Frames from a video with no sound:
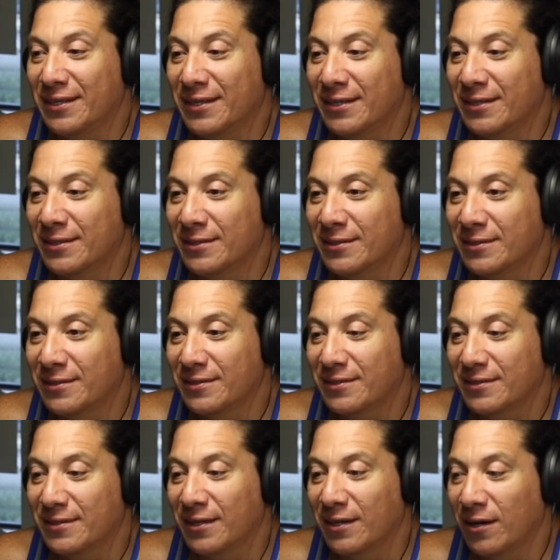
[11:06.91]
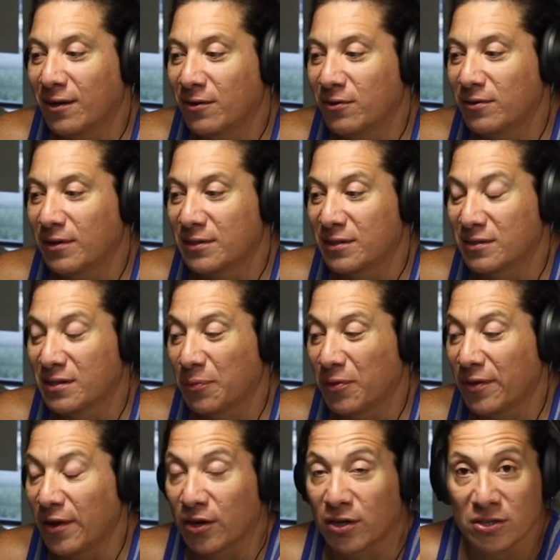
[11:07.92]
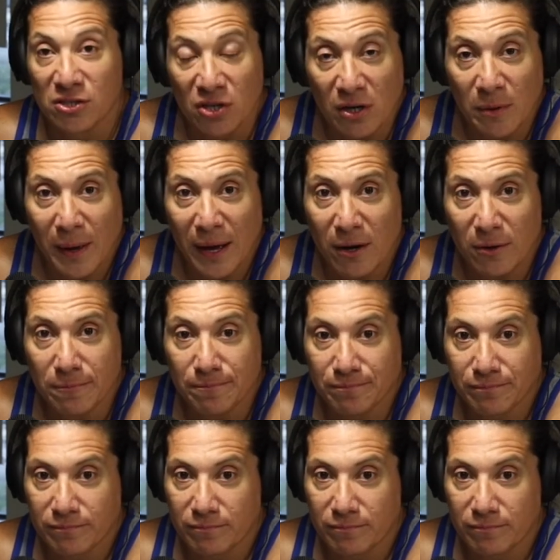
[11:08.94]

it something that you're concerned about?